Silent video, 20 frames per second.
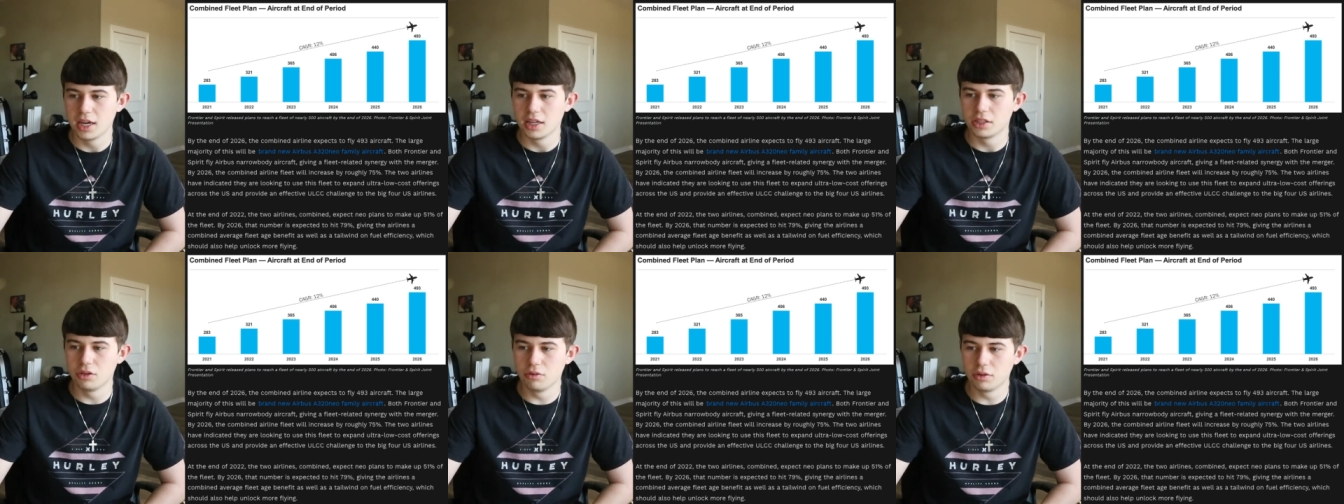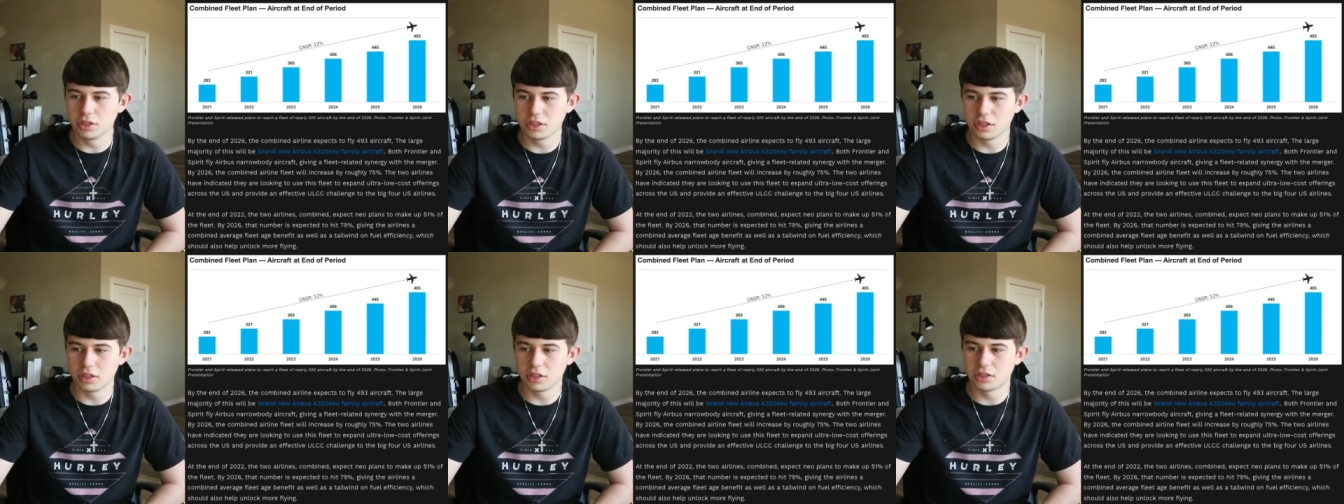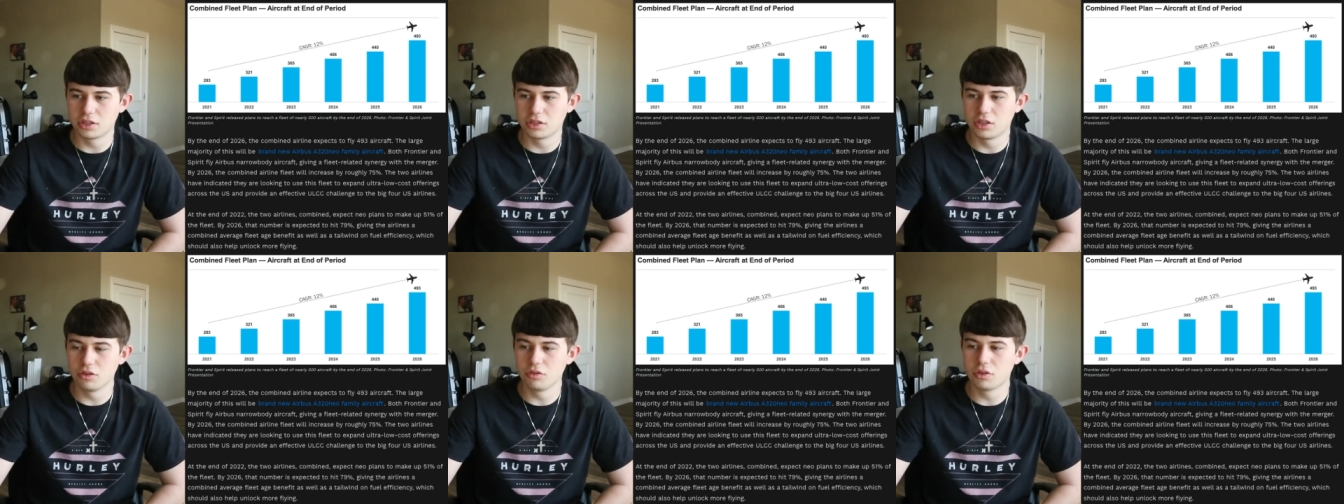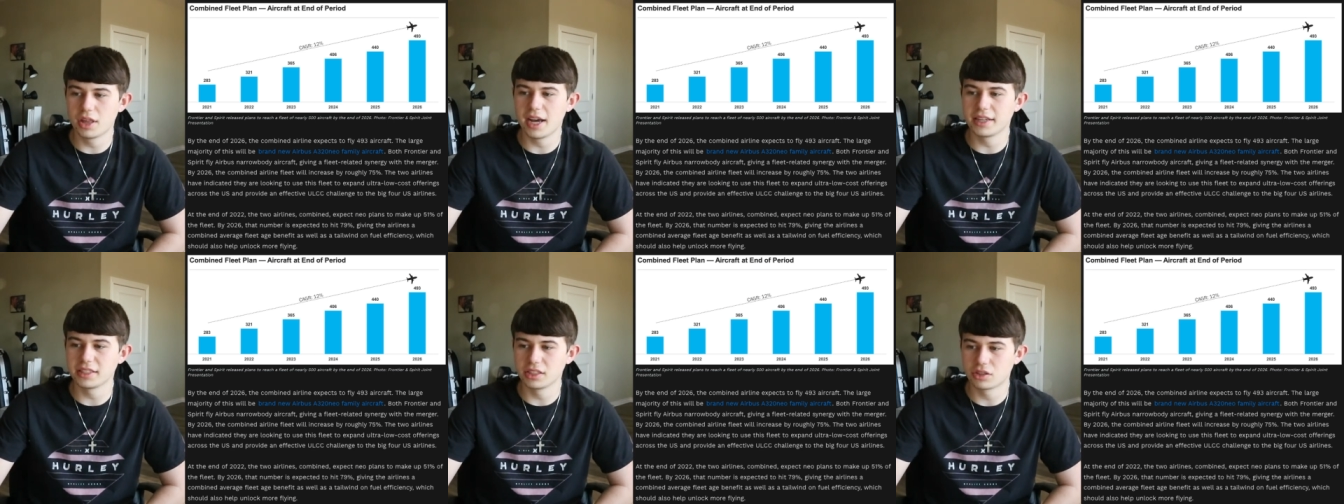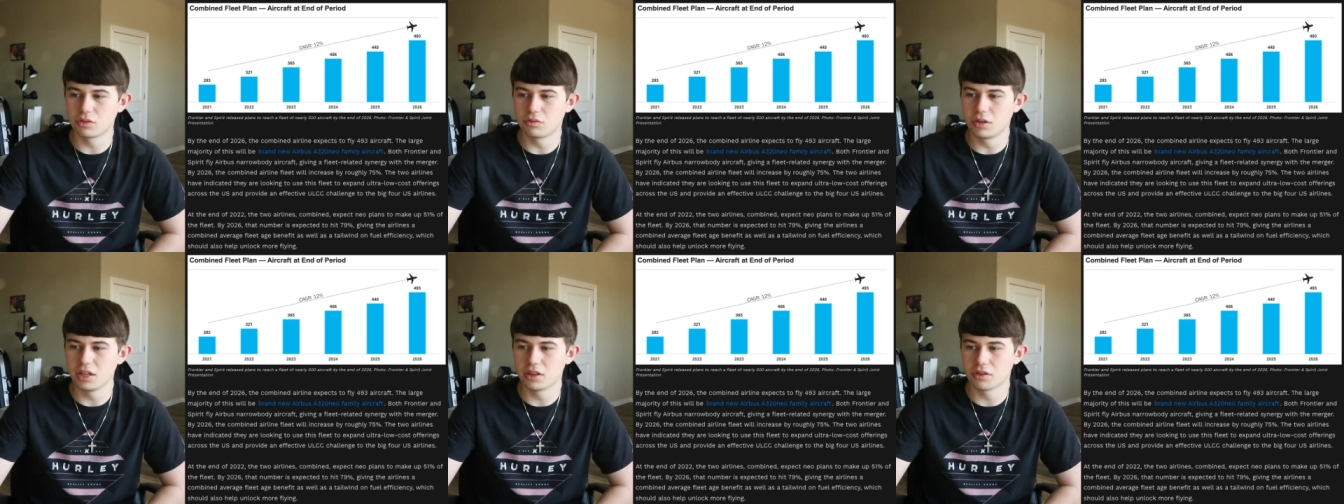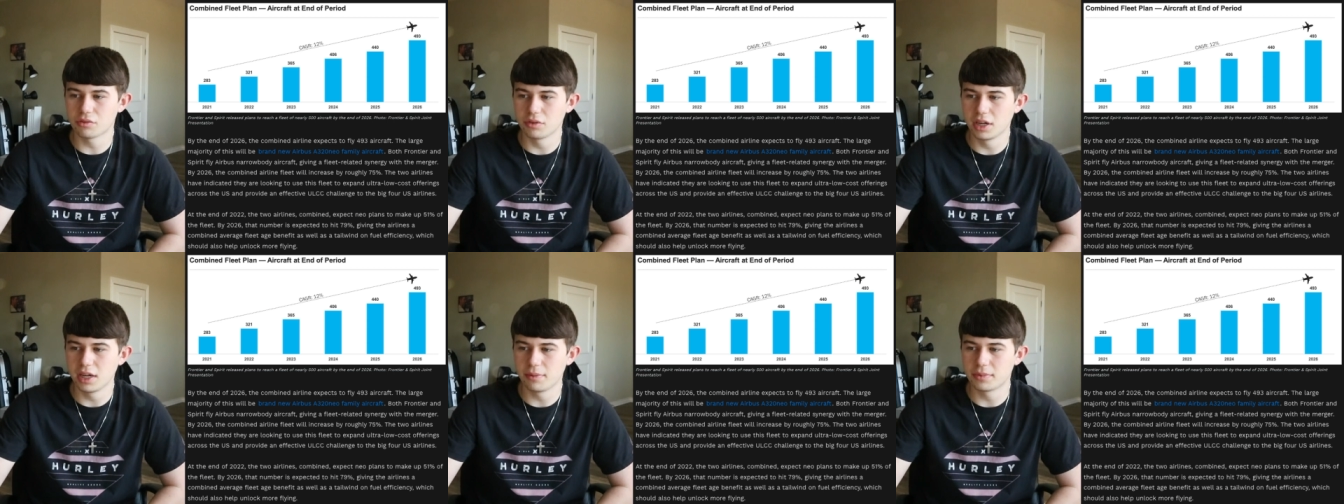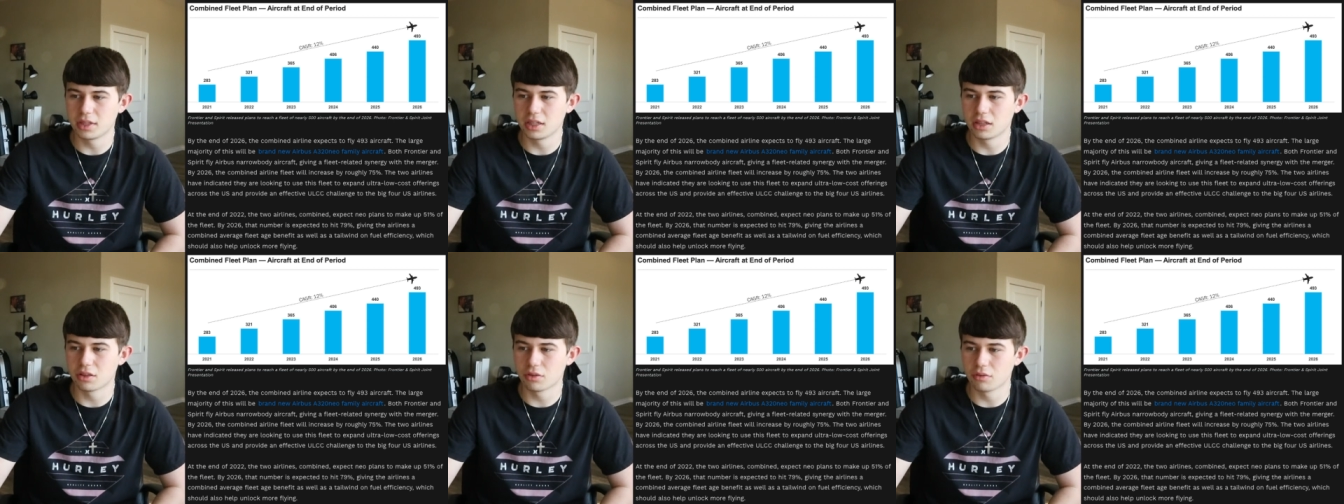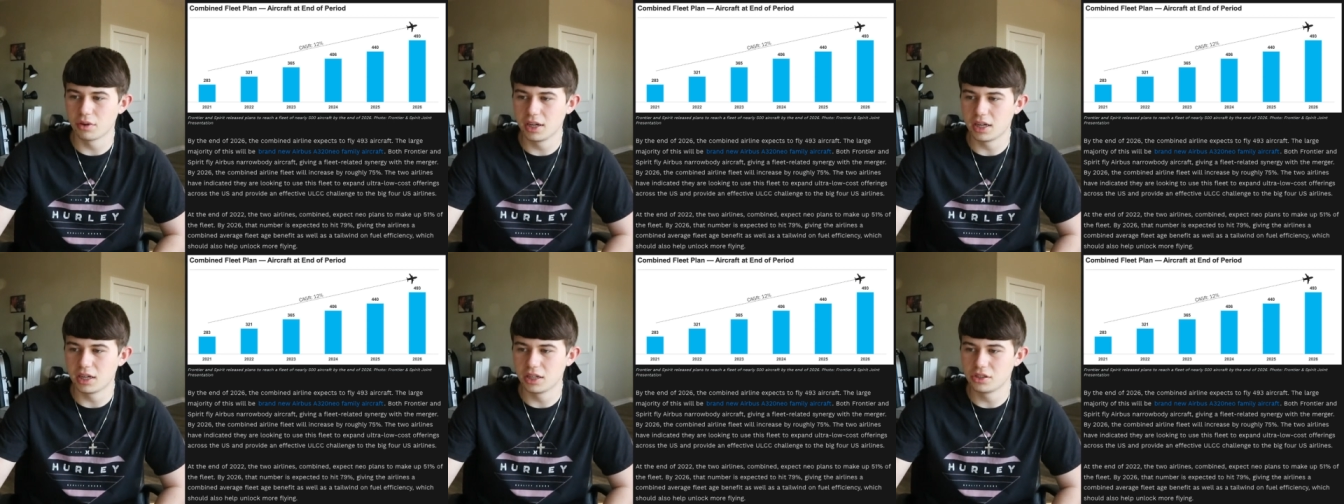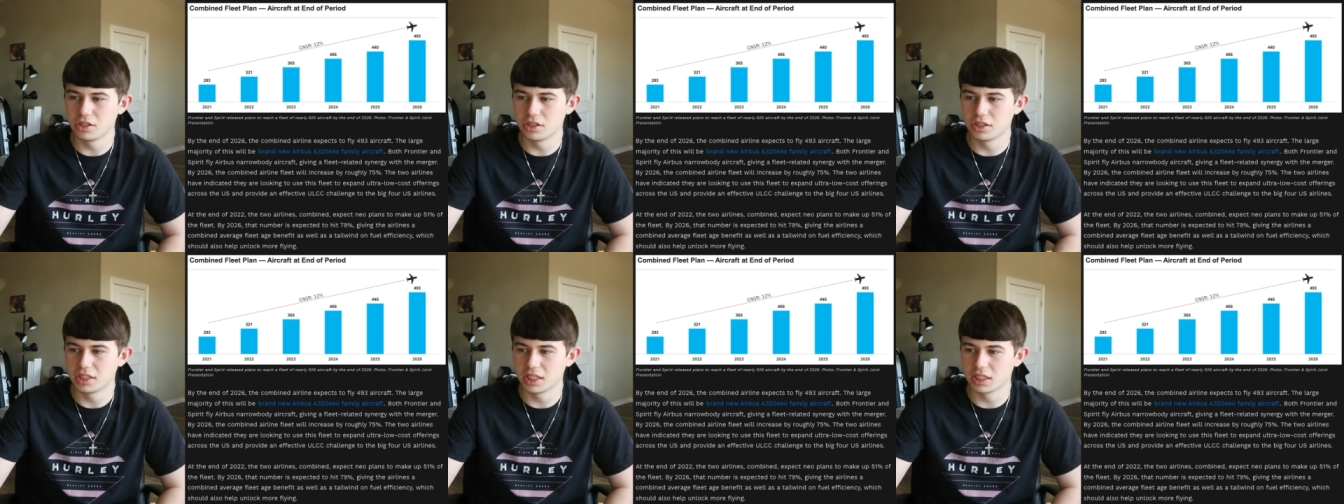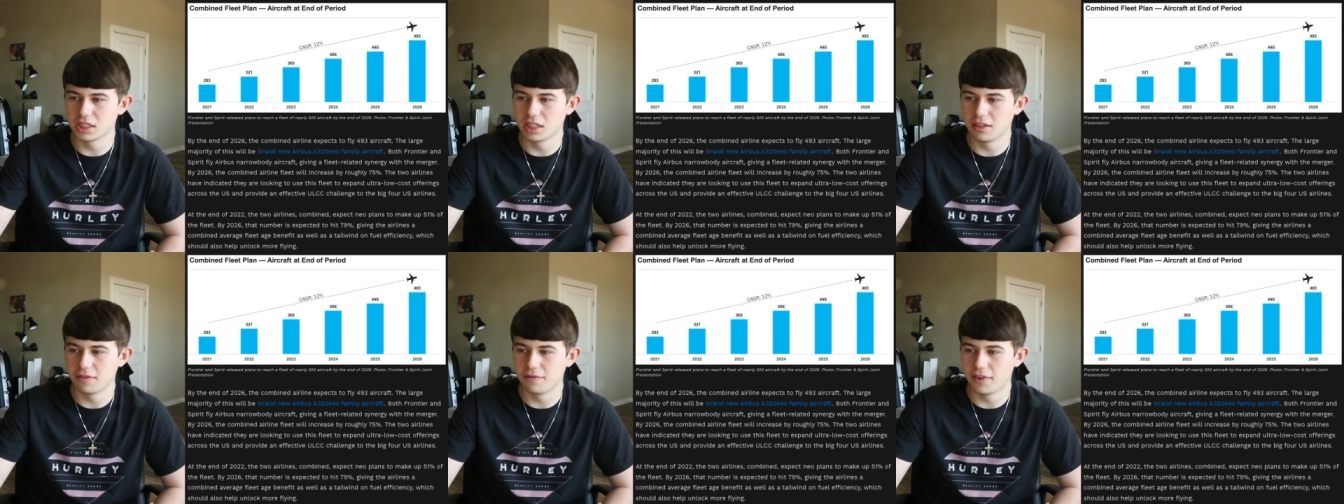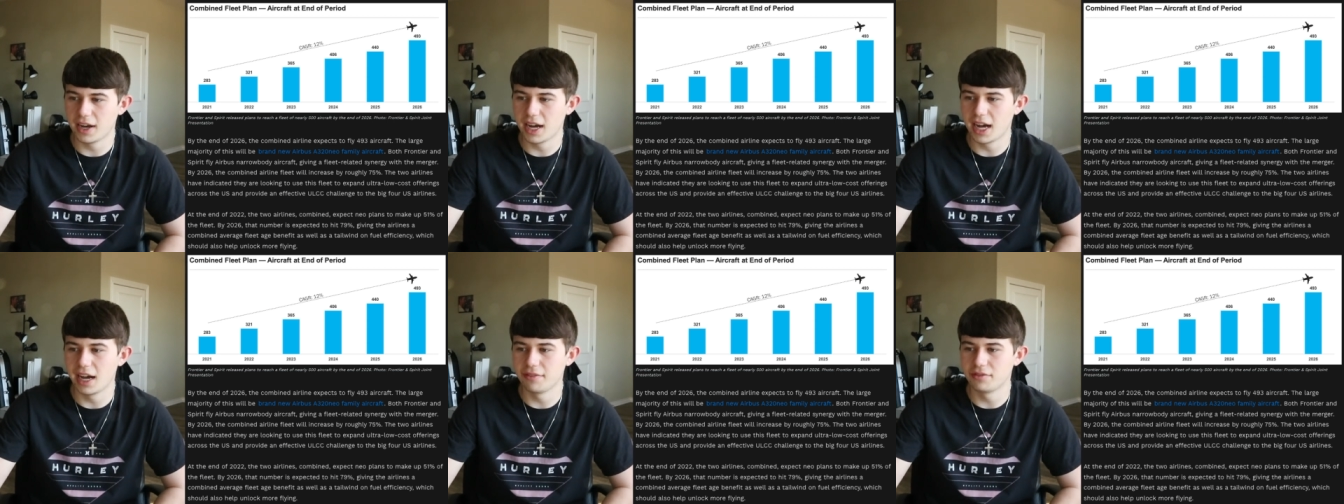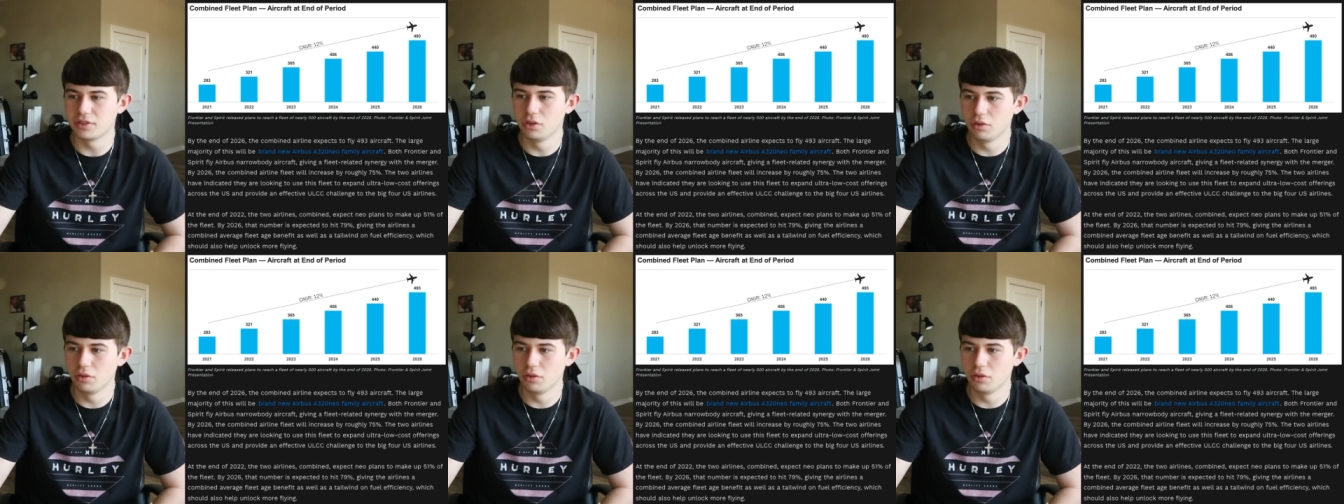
2023 up to 365,